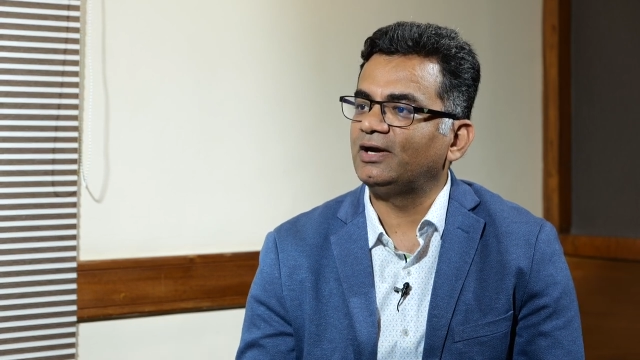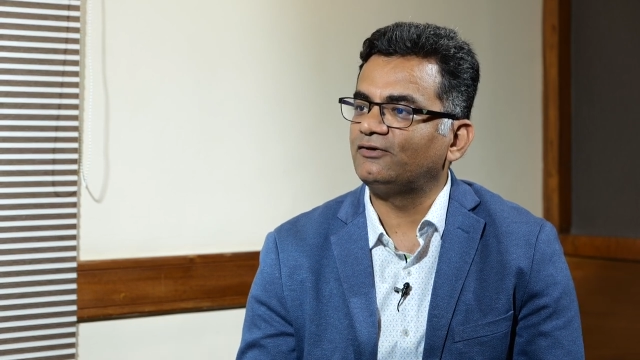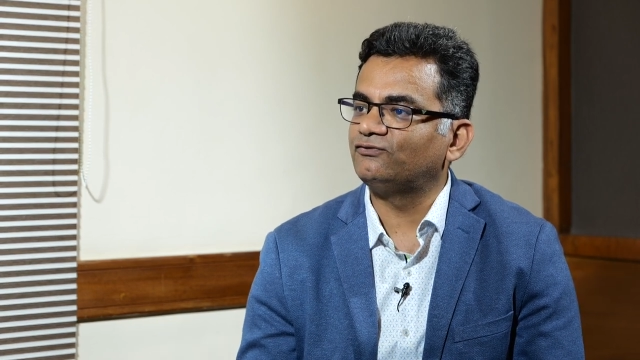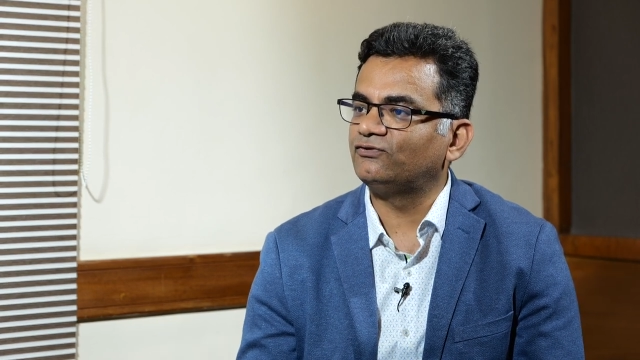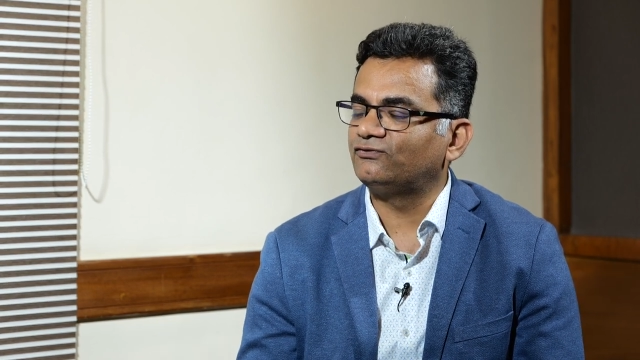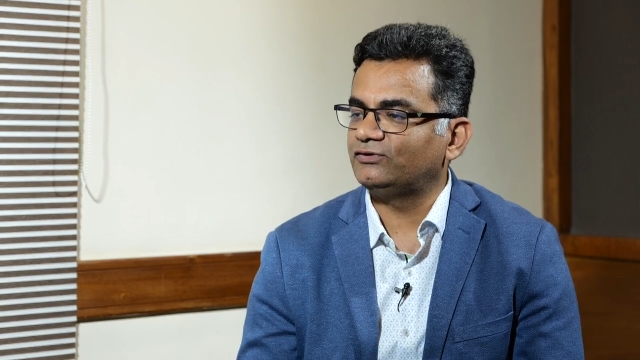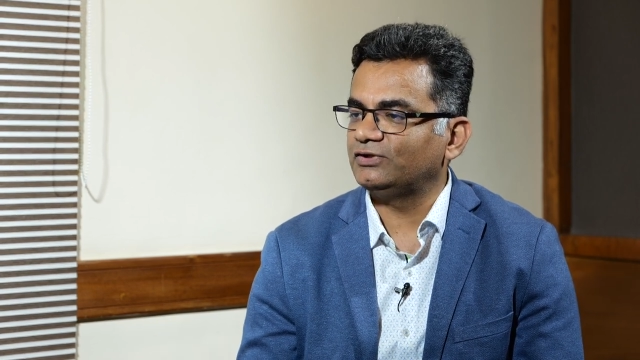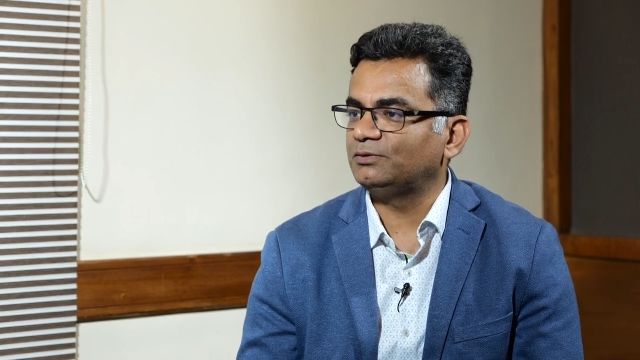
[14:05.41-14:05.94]
made
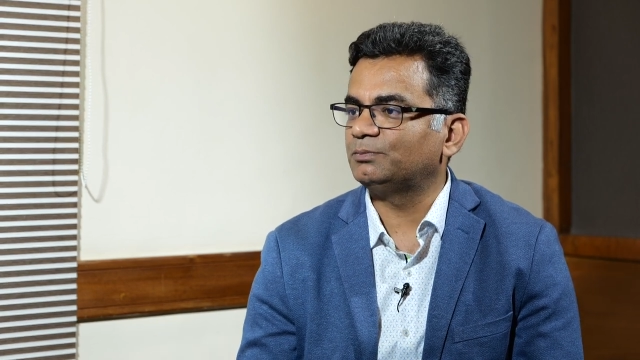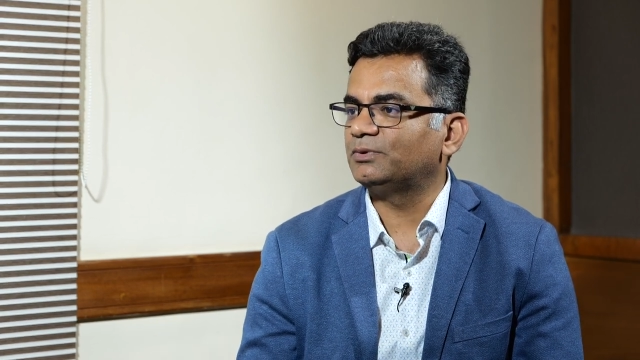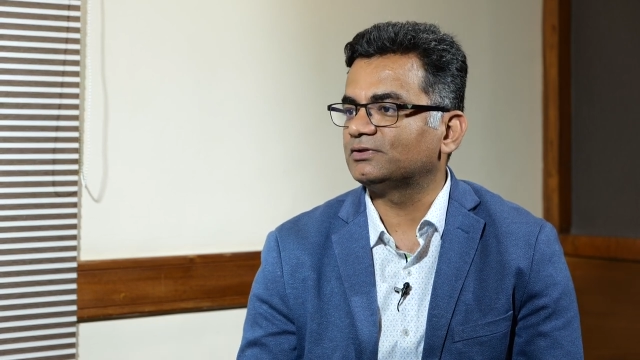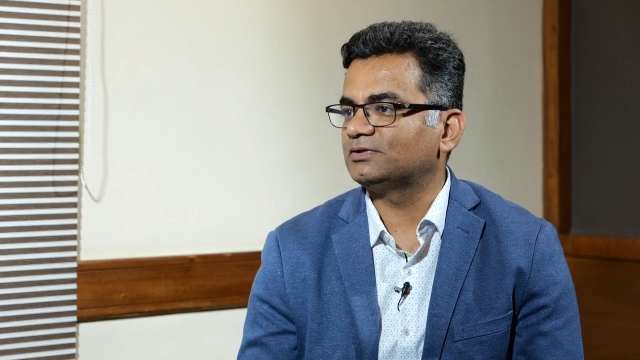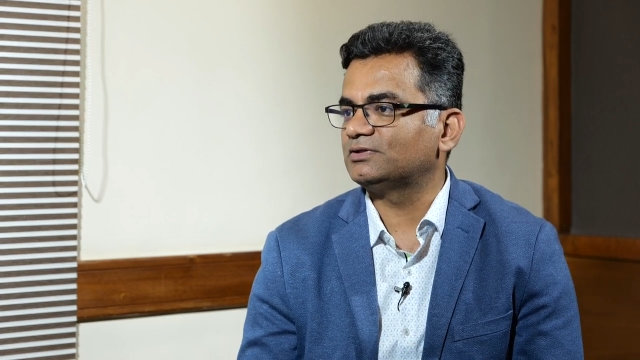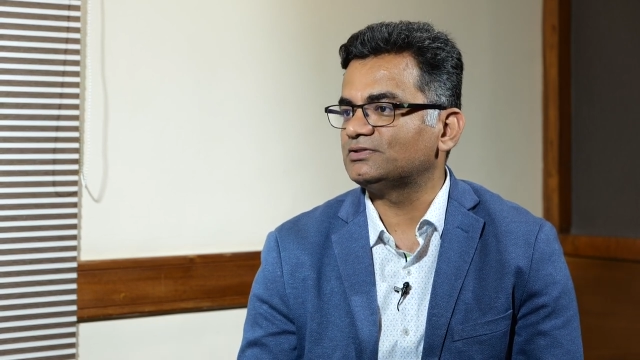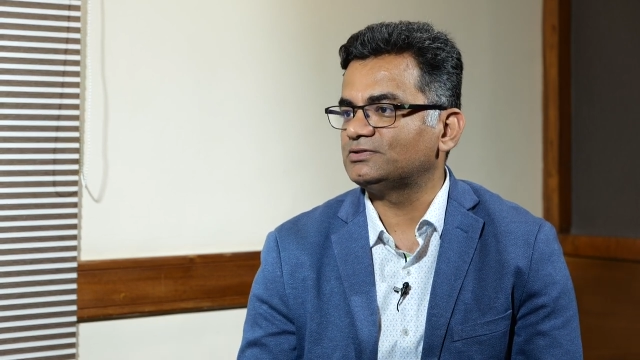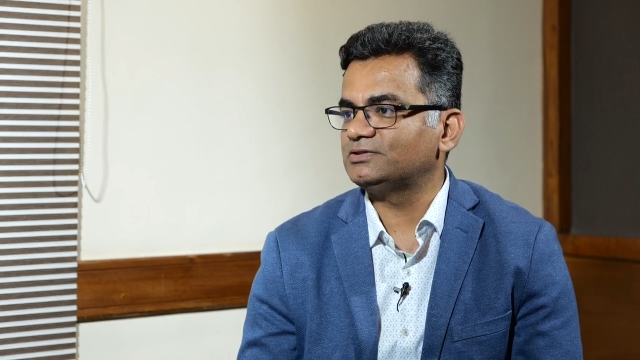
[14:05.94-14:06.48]

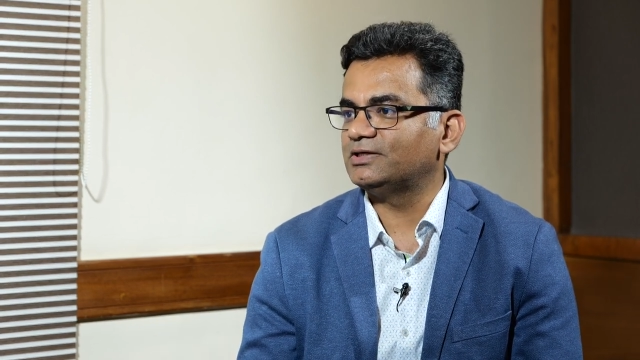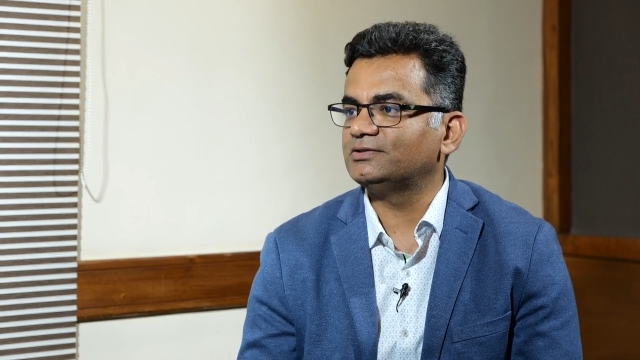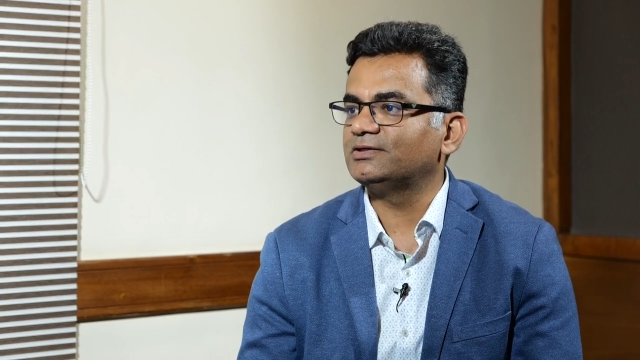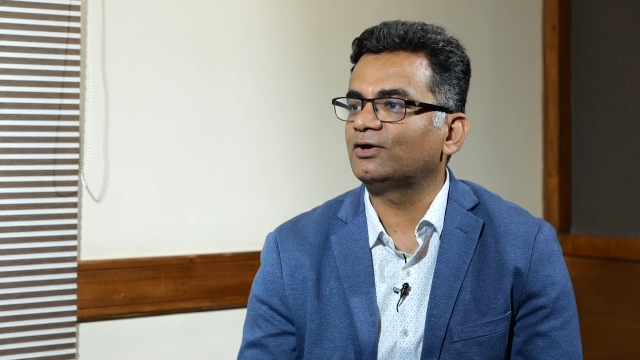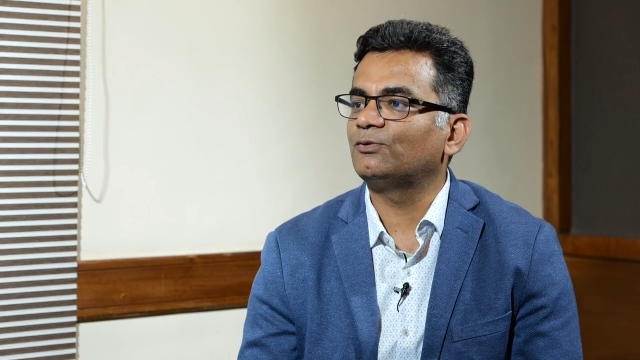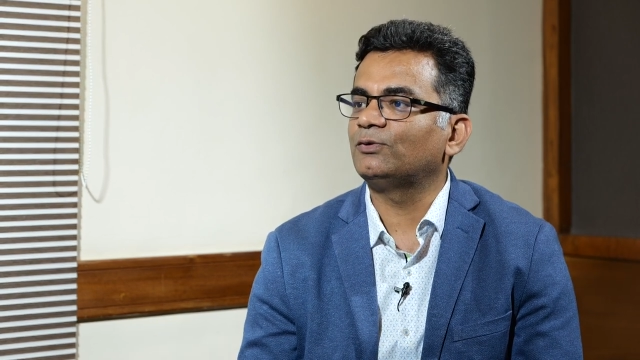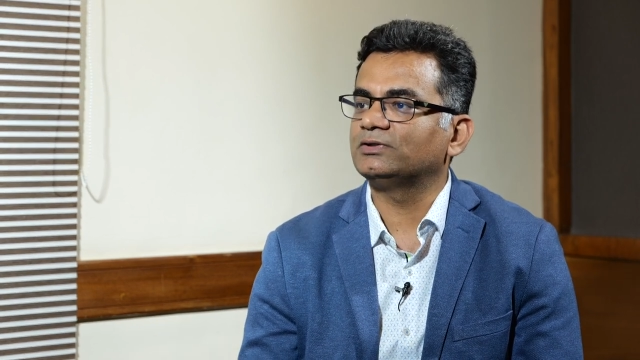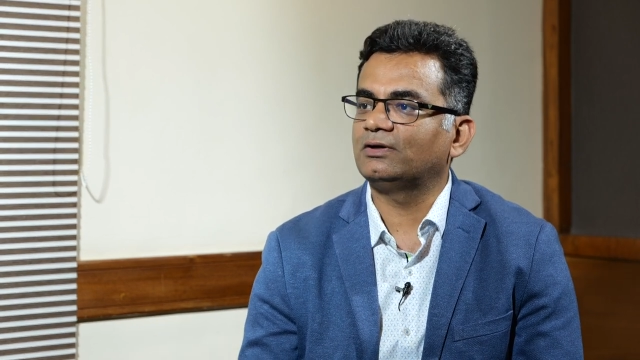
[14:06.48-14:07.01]
15% CAGR over